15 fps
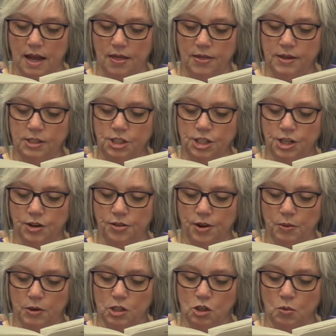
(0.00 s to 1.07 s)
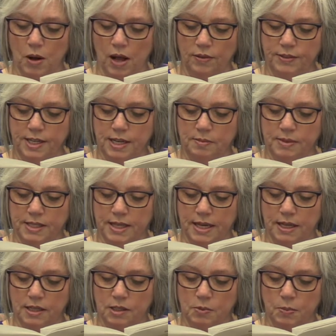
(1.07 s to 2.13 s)
This year there were 12 teams
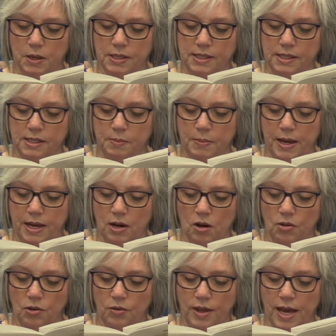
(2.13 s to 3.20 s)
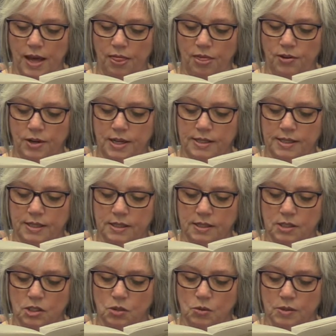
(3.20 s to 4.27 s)
slated to participate, although they had 36
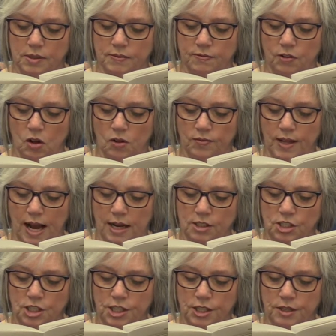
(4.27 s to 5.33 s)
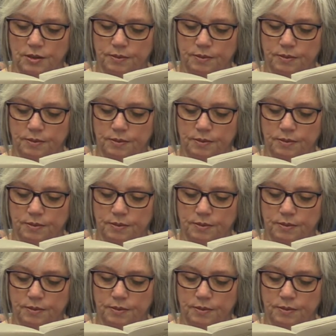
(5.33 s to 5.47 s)
schools involved last year.